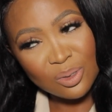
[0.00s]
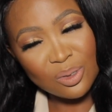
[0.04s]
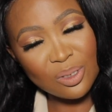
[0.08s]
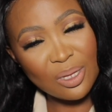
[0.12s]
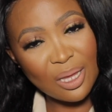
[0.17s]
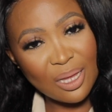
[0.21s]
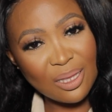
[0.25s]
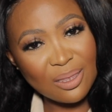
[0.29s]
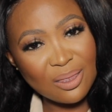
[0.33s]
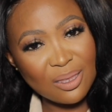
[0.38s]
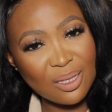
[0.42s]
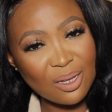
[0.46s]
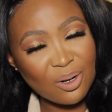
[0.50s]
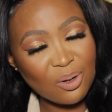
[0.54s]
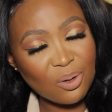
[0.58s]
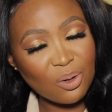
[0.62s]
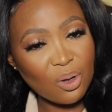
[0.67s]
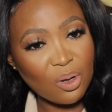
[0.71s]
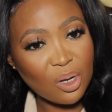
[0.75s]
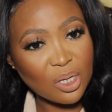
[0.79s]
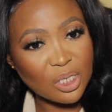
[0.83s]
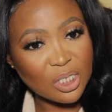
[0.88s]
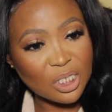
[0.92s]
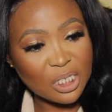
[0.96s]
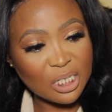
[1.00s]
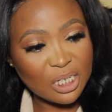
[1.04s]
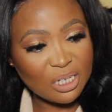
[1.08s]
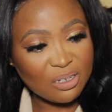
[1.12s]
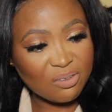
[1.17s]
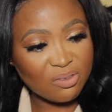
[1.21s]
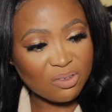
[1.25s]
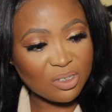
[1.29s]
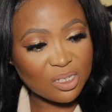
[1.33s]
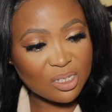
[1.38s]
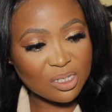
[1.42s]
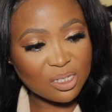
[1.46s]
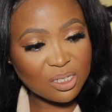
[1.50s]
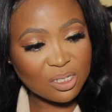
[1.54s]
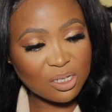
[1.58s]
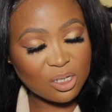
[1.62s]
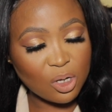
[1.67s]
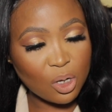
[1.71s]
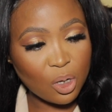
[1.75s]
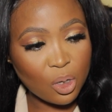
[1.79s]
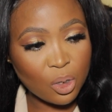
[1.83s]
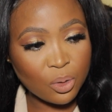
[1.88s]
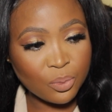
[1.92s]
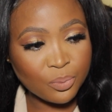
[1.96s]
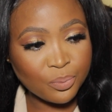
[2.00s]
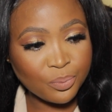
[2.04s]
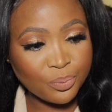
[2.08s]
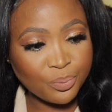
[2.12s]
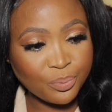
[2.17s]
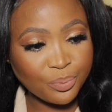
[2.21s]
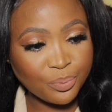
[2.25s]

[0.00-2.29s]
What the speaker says: get there or achieve this. So